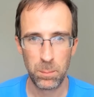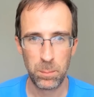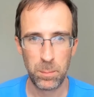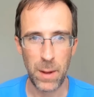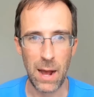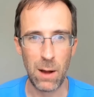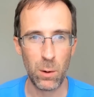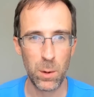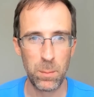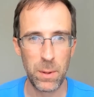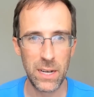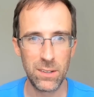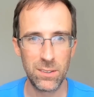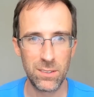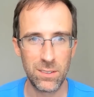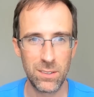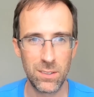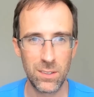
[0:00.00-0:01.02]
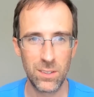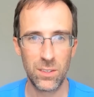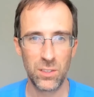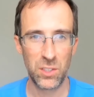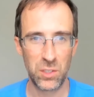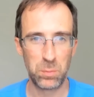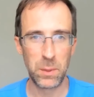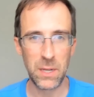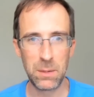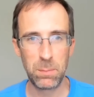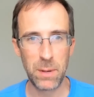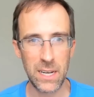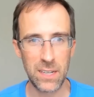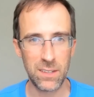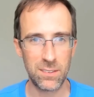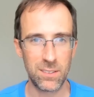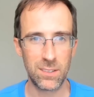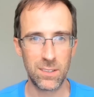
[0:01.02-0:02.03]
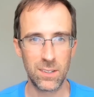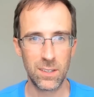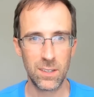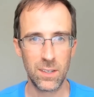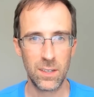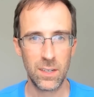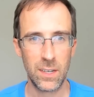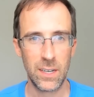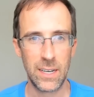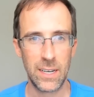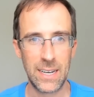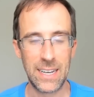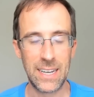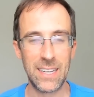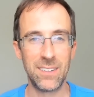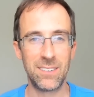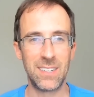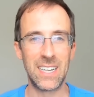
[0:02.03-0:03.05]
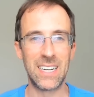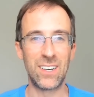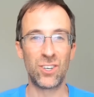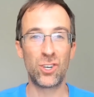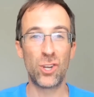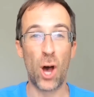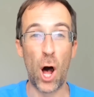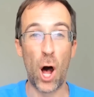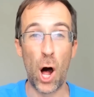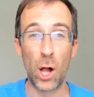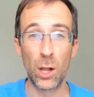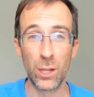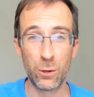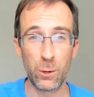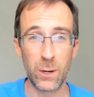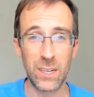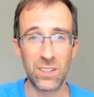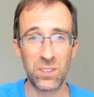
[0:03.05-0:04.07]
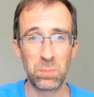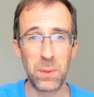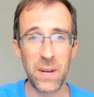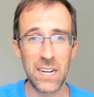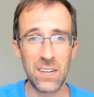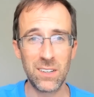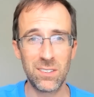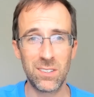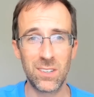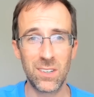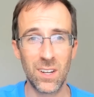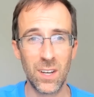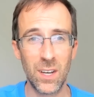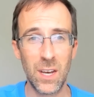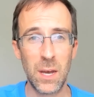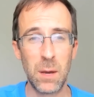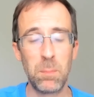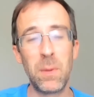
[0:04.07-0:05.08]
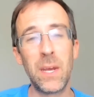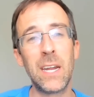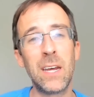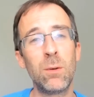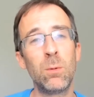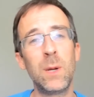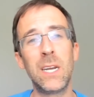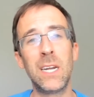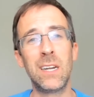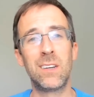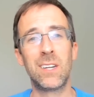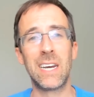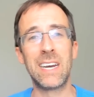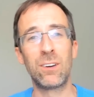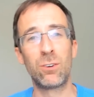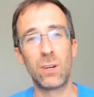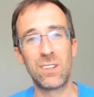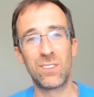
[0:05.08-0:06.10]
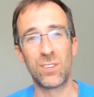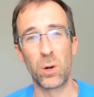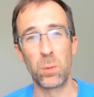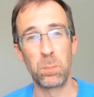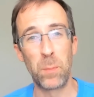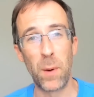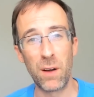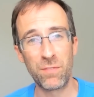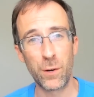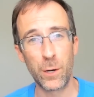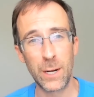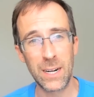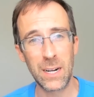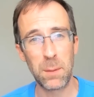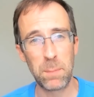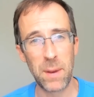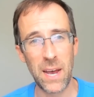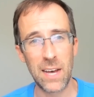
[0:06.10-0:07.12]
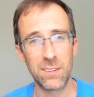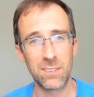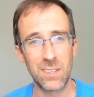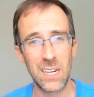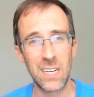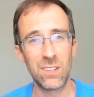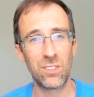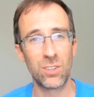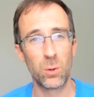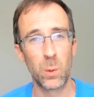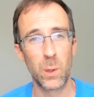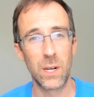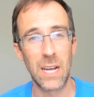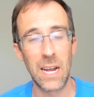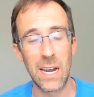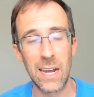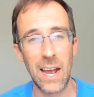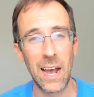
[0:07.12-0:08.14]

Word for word: power based, speed based? Is it tolerance based? Meaning we need to increase our buffering capacity, so we're going to